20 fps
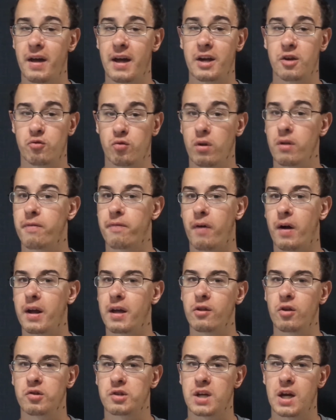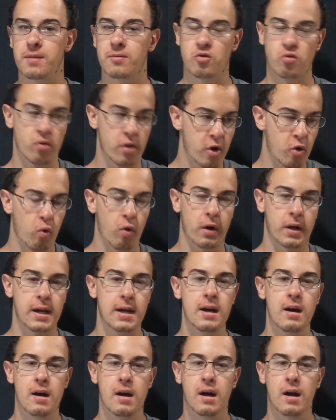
And he's really funny in those games. He's really quirky.